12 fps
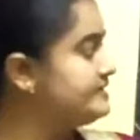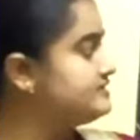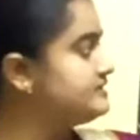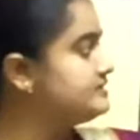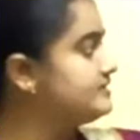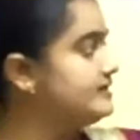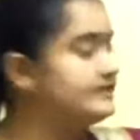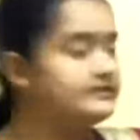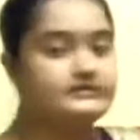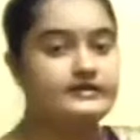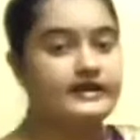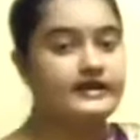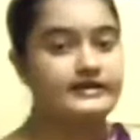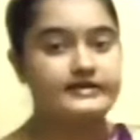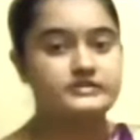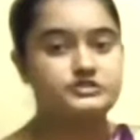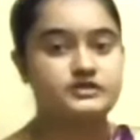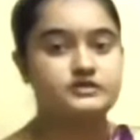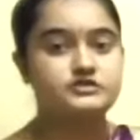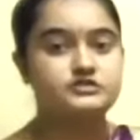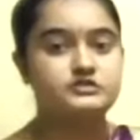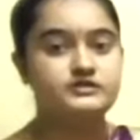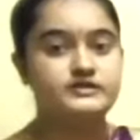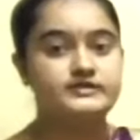a thin thread-like
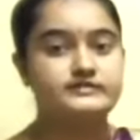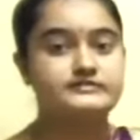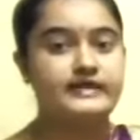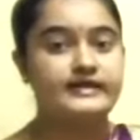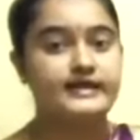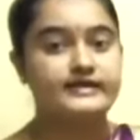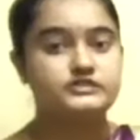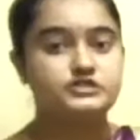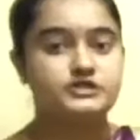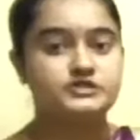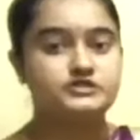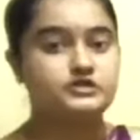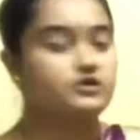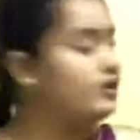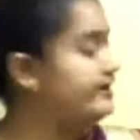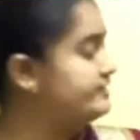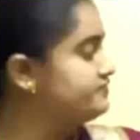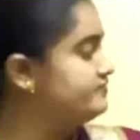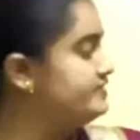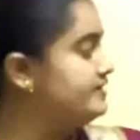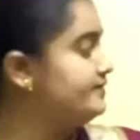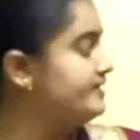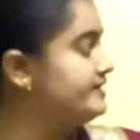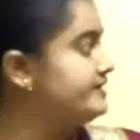structure. It is delicate structure called as
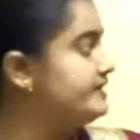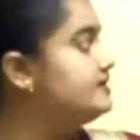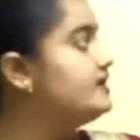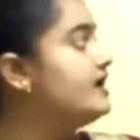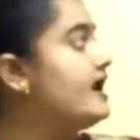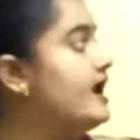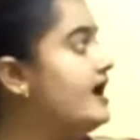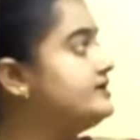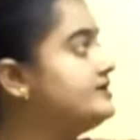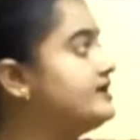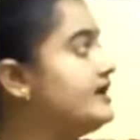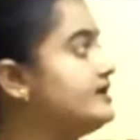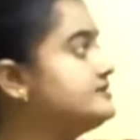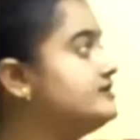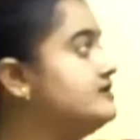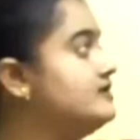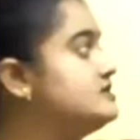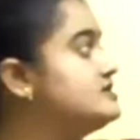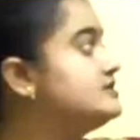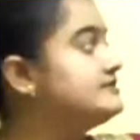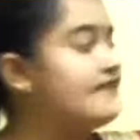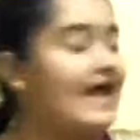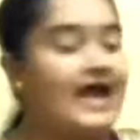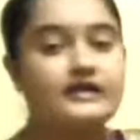filament, and it has a
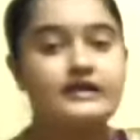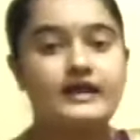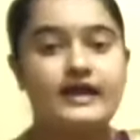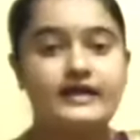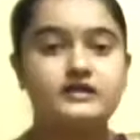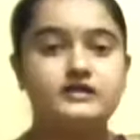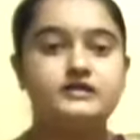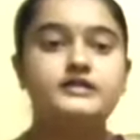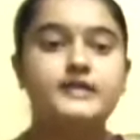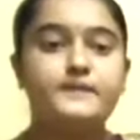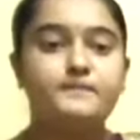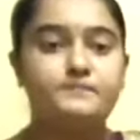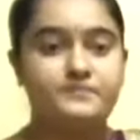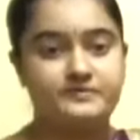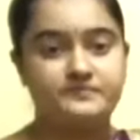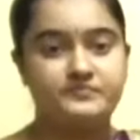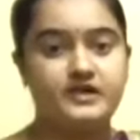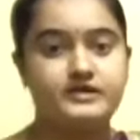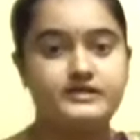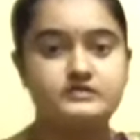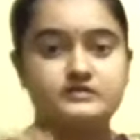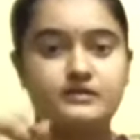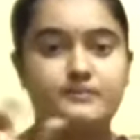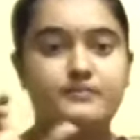sac-like tip. It is
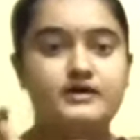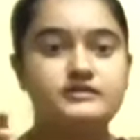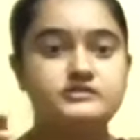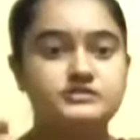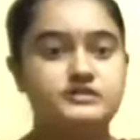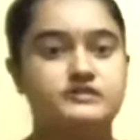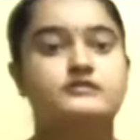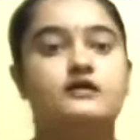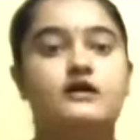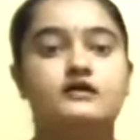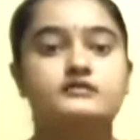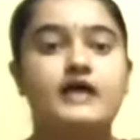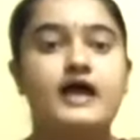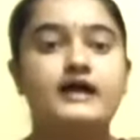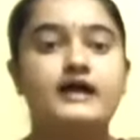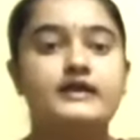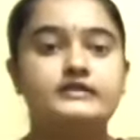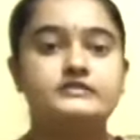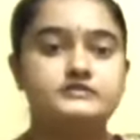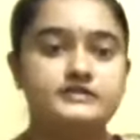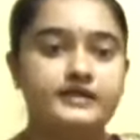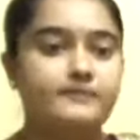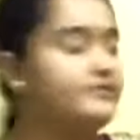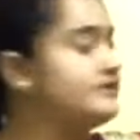the bulged sac-like
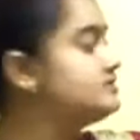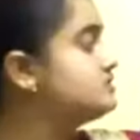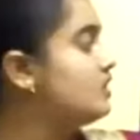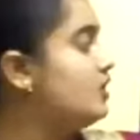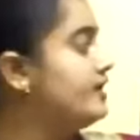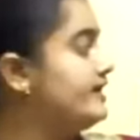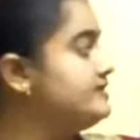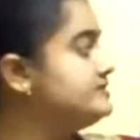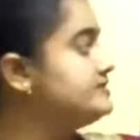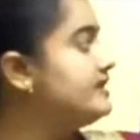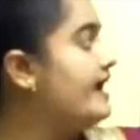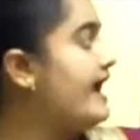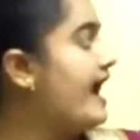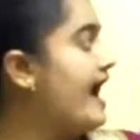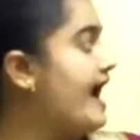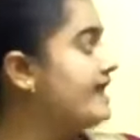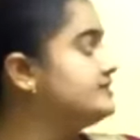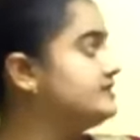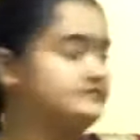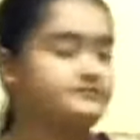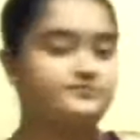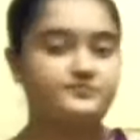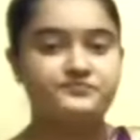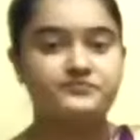tip is called as anther.
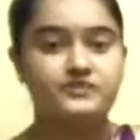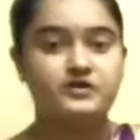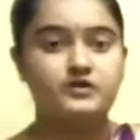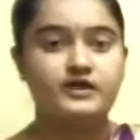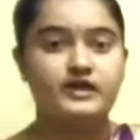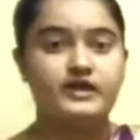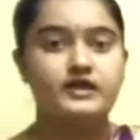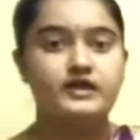Okay.